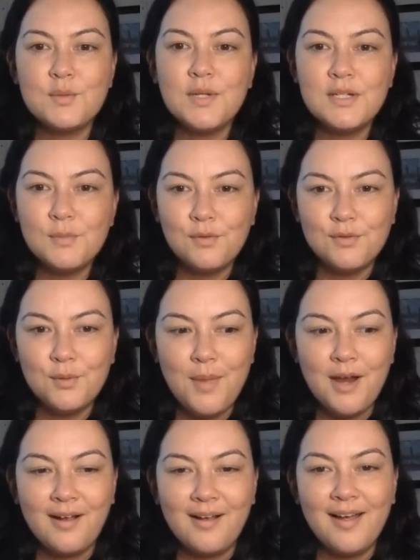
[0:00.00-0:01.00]
one to move to
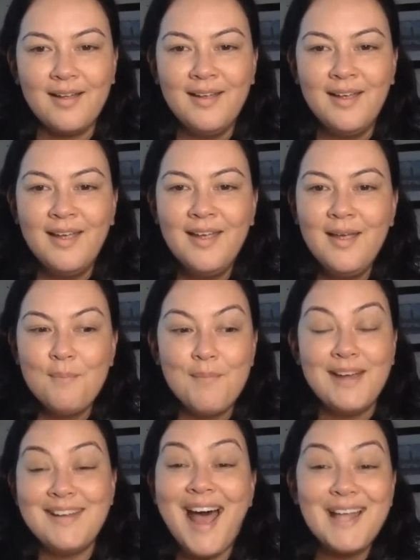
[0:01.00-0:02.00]
America, my
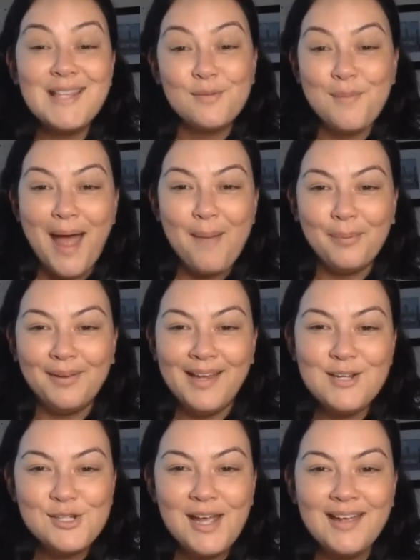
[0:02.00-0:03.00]
dad's from
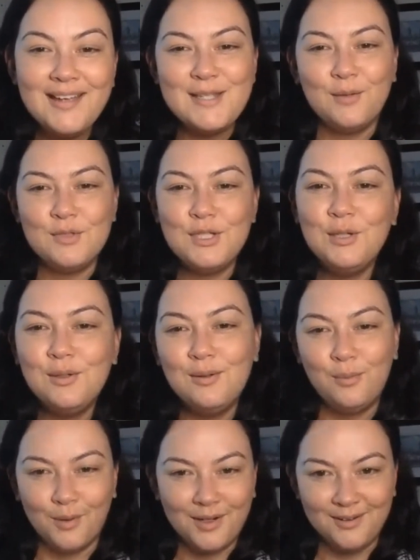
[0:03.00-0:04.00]
Appalachia. So two
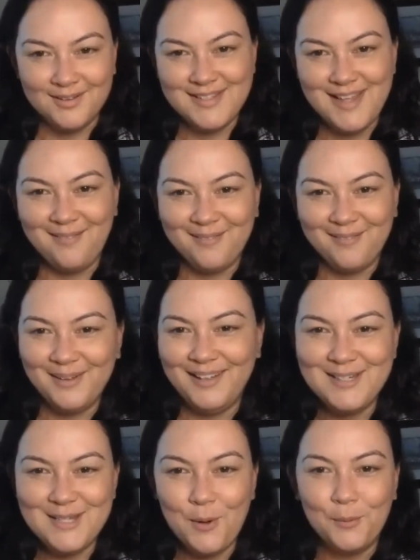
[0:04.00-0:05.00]
worlds that
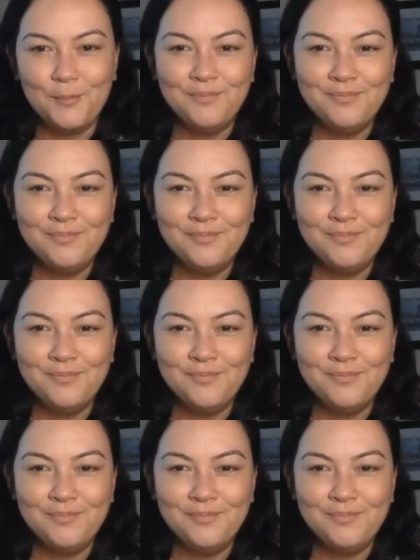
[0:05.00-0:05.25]
really they're